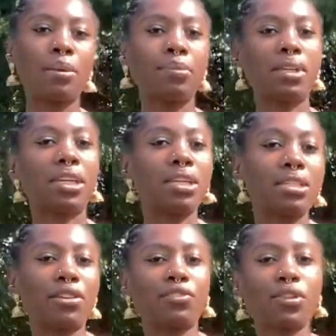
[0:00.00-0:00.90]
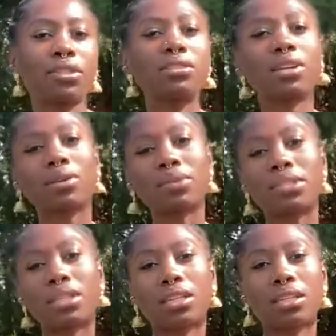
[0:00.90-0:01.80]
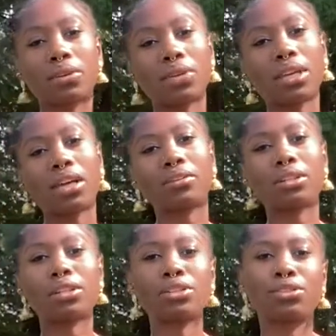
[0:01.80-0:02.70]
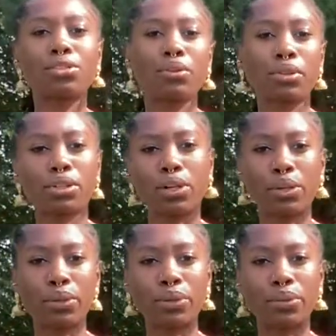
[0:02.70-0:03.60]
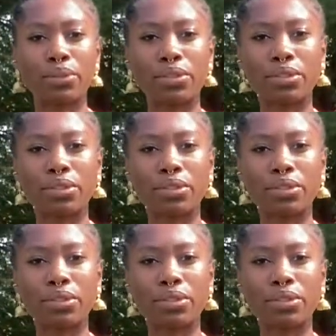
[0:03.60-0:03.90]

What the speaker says: Because at first I was thinking, okay, I'll get a soaker hose,